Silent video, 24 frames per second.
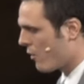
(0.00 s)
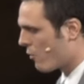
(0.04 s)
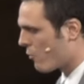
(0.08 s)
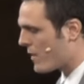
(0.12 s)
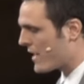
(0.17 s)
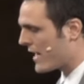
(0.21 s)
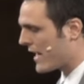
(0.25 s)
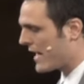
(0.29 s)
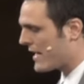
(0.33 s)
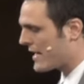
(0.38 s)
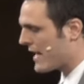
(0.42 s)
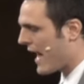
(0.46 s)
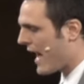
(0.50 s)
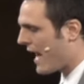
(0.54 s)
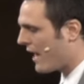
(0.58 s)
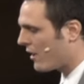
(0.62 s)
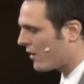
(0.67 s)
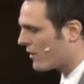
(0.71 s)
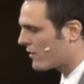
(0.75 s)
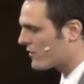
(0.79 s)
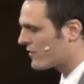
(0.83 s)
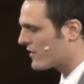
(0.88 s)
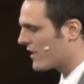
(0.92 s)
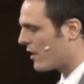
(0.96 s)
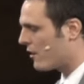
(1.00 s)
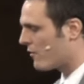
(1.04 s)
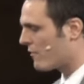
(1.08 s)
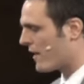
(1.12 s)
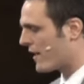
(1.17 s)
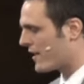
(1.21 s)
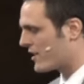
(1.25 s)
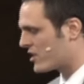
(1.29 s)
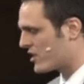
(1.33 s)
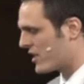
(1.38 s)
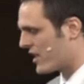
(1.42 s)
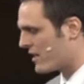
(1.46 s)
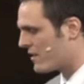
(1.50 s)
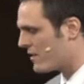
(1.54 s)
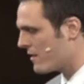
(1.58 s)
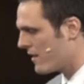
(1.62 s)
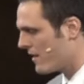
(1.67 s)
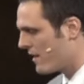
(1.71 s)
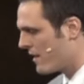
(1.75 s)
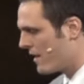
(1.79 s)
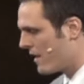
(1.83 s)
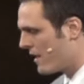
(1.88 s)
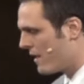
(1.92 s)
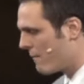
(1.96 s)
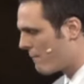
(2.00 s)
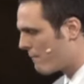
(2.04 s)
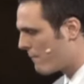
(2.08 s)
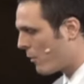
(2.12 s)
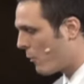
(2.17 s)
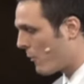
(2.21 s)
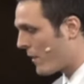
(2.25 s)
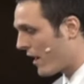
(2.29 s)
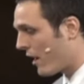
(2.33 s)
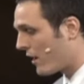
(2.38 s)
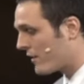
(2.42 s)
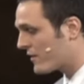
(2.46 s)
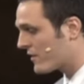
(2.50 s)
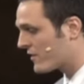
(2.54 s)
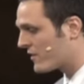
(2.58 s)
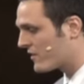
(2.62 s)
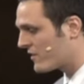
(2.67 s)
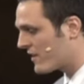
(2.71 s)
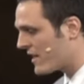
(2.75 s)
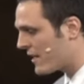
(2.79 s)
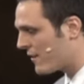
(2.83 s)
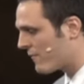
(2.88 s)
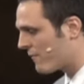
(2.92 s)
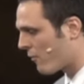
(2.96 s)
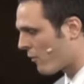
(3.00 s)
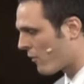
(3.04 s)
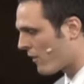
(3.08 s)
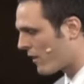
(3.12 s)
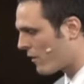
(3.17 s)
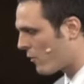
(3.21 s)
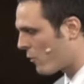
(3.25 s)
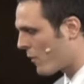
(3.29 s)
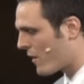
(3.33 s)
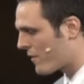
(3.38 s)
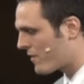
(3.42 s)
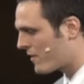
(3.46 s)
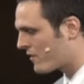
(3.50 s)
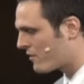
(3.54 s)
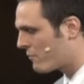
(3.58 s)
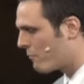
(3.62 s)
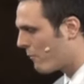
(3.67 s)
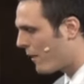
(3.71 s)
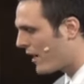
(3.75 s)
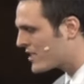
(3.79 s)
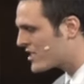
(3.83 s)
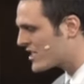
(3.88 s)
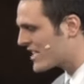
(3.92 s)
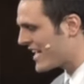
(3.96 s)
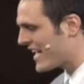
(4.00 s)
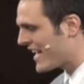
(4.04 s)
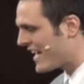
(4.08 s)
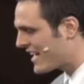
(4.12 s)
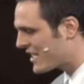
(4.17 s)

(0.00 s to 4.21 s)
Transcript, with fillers: We cannot earn salvation, but we are to seek for it with as much